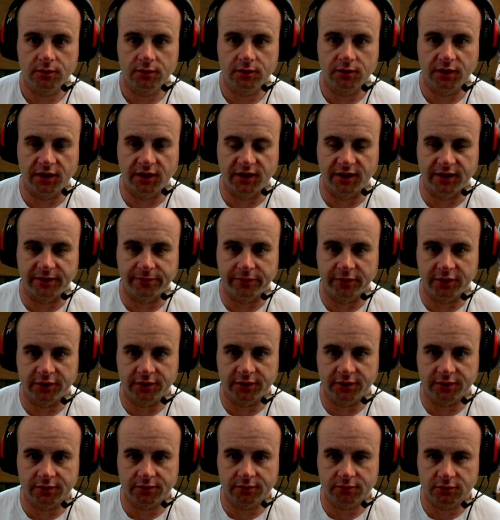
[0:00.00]
And I'm,
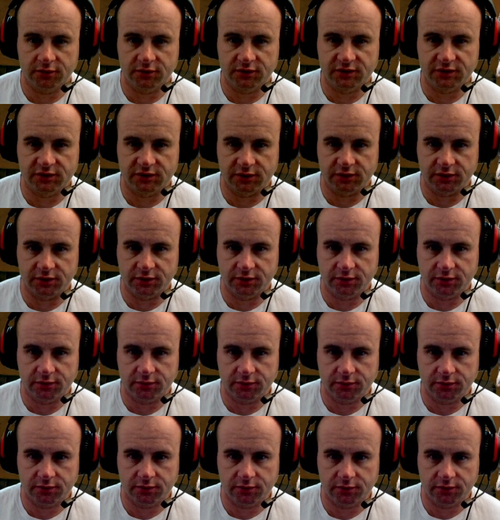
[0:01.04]
let's see,
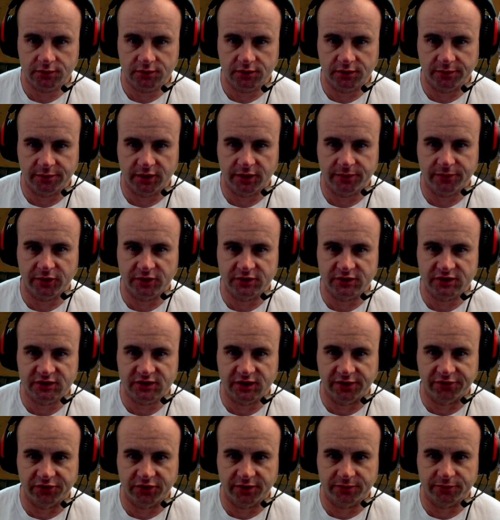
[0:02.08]
coming up on
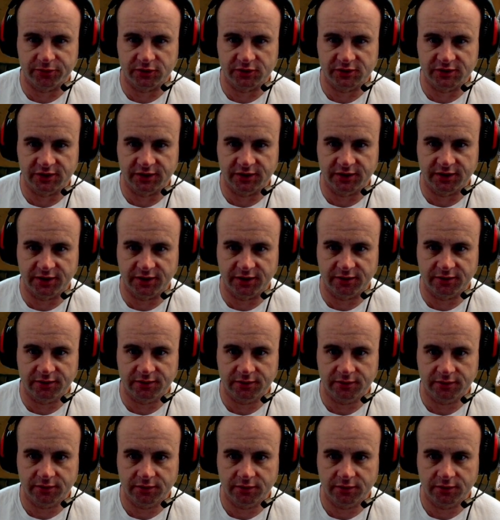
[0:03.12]
70% now.
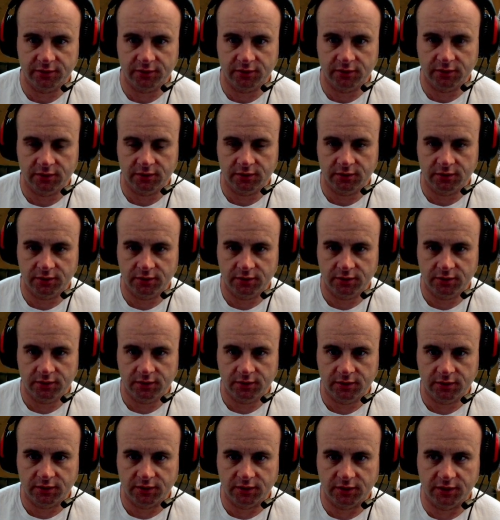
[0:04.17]

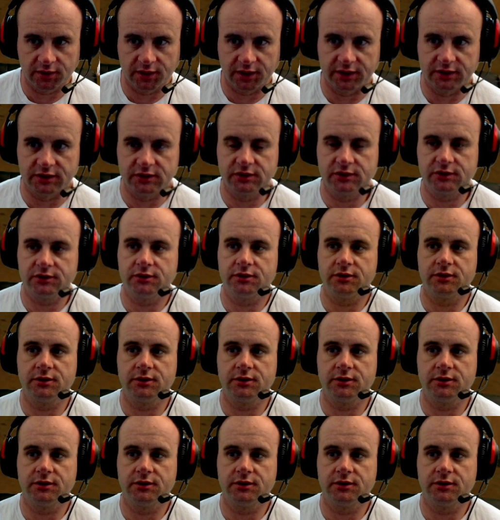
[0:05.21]
Nice.